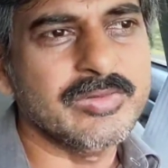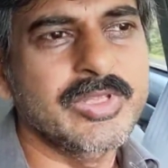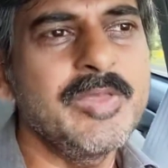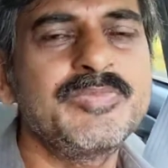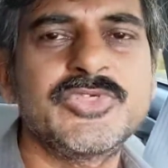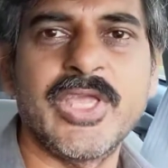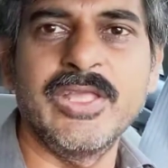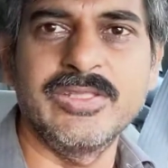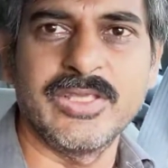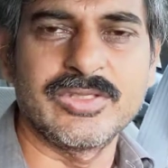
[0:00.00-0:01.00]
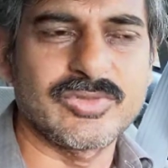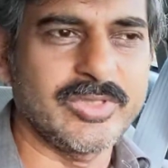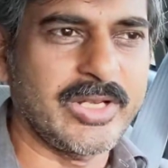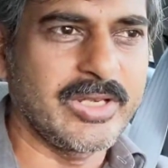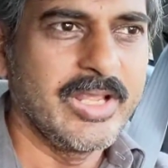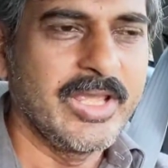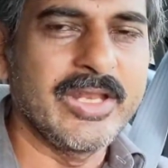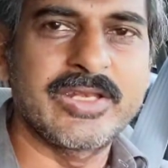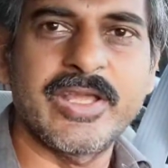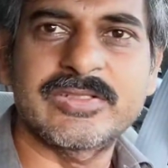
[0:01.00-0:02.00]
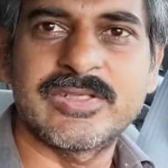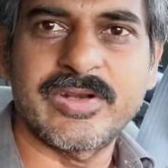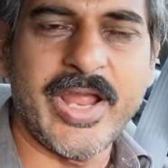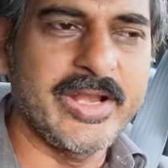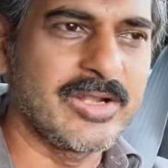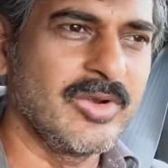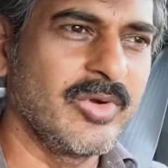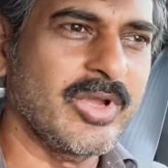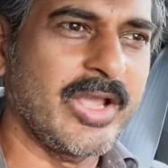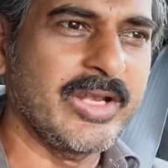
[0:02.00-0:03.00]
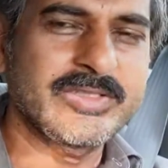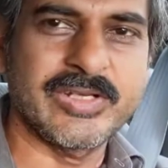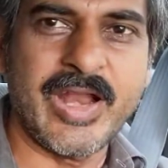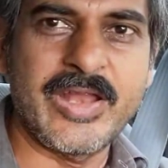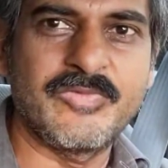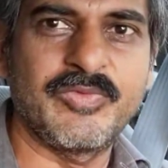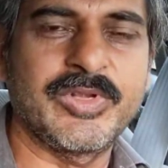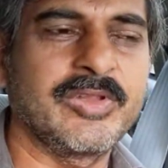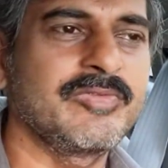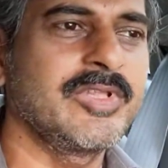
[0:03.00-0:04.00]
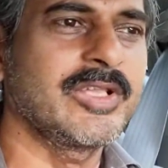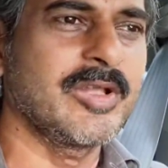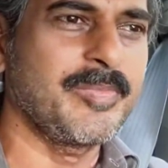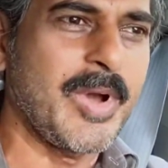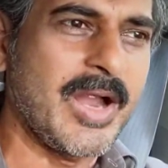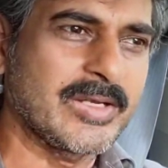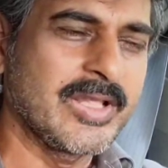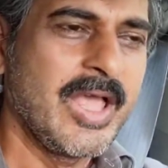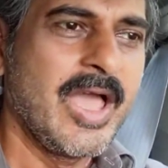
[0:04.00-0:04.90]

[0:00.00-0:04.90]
keep changing so that it gets a right look and it's a right fitting to the other parts.